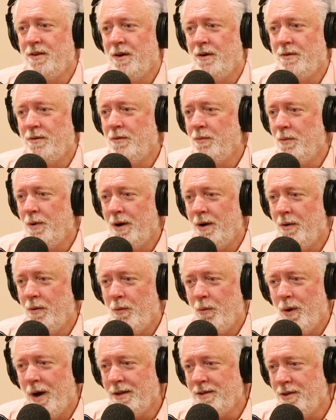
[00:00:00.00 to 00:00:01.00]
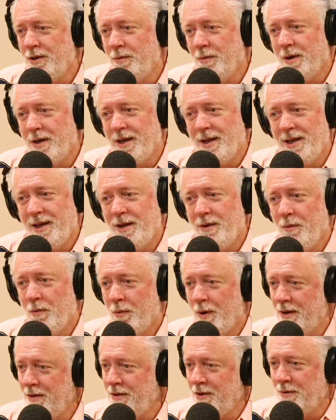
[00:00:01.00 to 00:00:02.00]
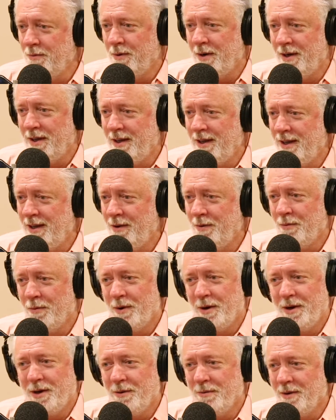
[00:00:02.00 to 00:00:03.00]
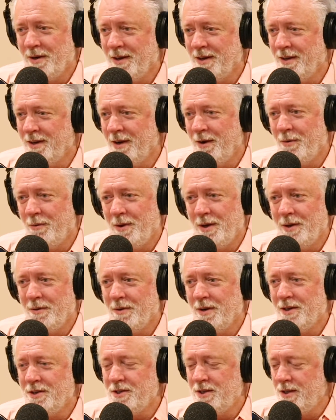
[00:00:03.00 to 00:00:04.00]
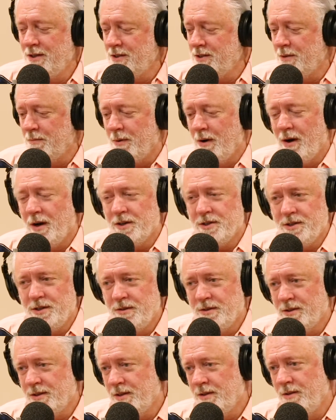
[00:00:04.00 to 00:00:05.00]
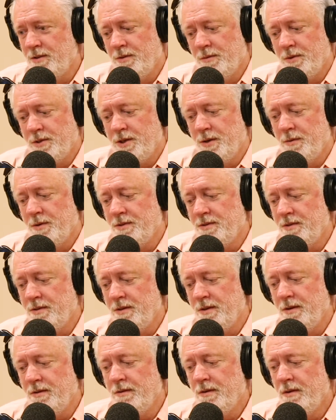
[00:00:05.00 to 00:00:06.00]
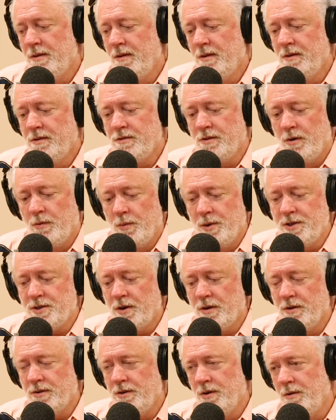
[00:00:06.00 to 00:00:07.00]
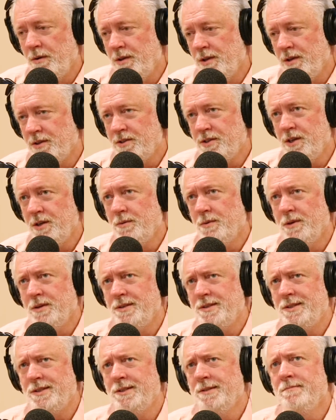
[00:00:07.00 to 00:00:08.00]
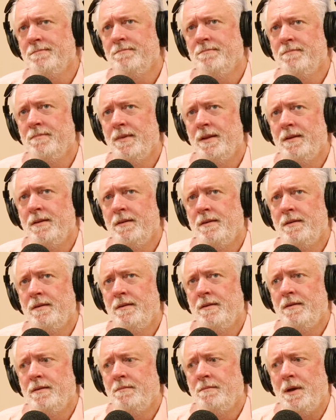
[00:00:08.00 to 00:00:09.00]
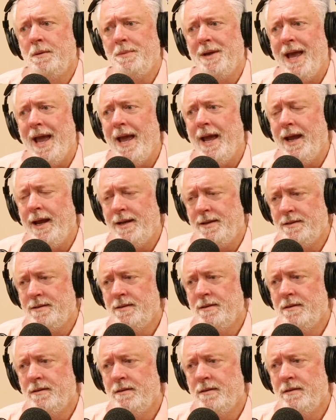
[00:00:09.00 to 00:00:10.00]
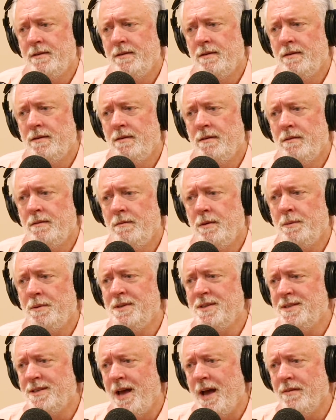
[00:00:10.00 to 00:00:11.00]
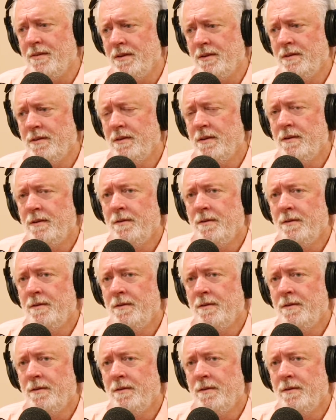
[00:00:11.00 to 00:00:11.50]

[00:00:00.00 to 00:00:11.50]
So what do you want to eat? When do you want to eat? Where do you want to go? What do you want? She's the boss. She's got to do what she wants to do. So when we started doing this, she was maybe 8 maybe 7,